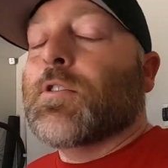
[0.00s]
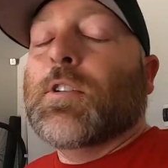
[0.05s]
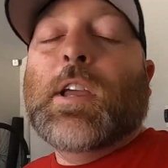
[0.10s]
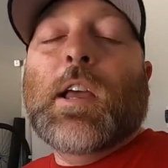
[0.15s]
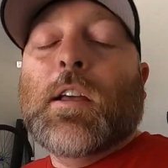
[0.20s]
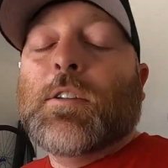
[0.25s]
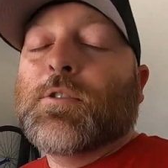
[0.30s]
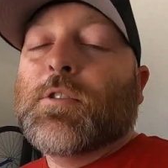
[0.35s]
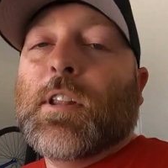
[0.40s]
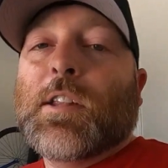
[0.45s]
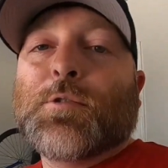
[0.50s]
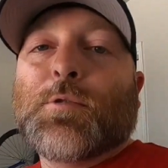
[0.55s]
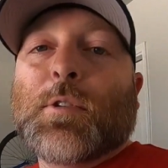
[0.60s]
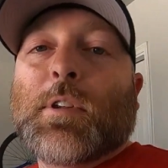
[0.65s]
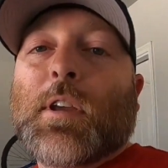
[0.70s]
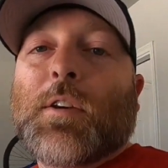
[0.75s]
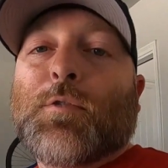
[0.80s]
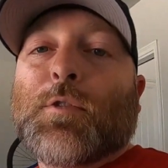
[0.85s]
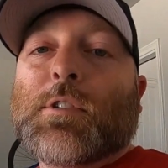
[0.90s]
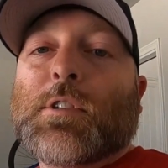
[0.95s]
So yeah, so that's
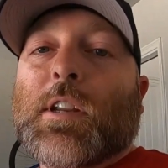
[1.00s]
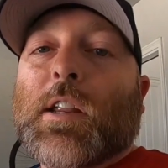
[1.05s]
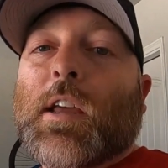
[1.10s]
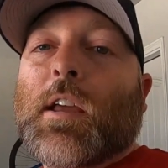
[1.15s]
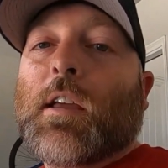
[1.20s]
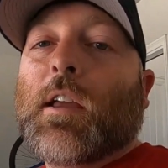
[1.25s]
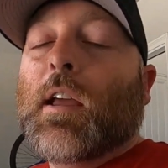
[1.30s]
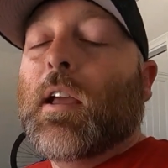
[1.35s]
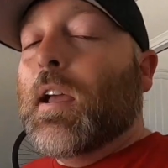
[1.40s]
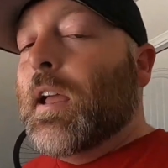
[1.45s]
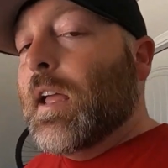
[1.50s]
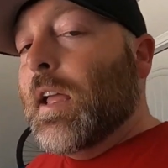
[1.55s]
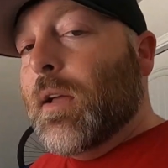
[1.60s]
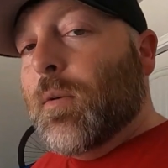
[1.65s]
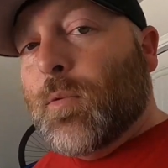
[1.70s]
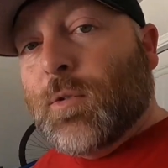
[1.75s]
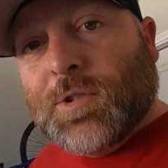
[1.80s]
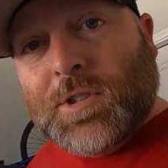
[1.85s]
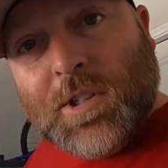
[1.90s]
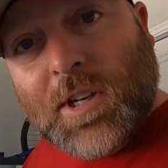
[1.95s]
really it for today,
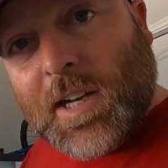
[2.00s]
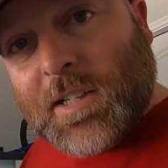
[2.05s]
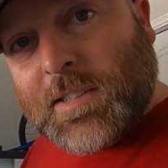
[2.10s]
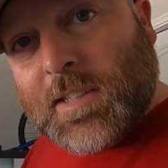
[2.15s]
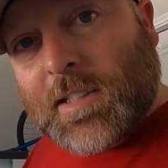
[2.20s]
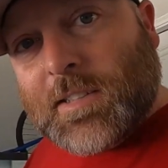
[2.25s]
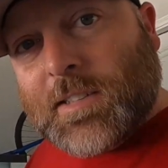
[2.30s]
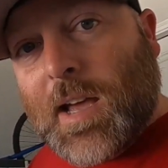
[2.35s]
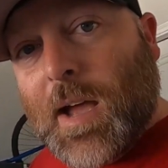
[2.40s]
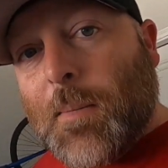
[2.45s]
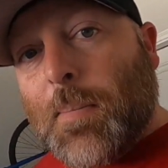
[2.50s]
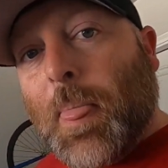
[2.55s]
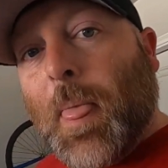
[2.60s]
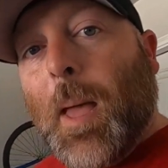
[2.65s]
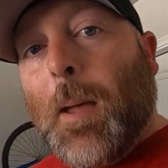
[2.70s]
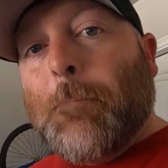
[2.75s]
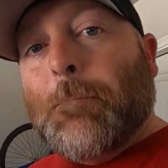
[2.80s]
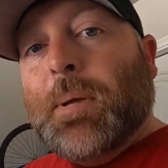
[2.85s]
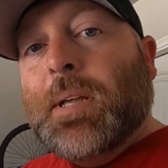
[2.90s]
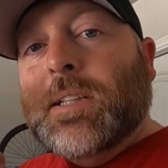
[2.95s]
and we'll see you guys next time.
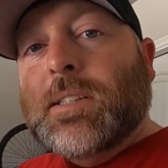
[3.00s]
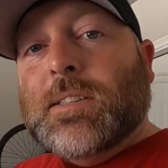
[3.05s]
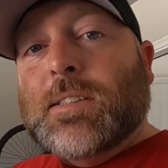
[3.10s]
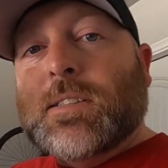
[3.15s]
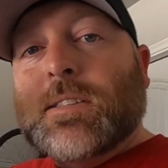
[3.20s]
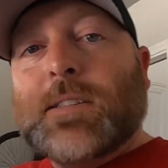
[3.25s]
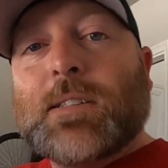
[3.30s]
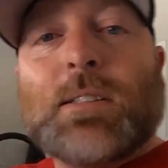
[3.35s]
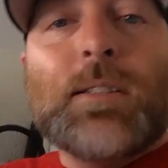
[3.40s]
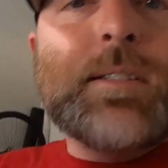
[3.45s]
Peace.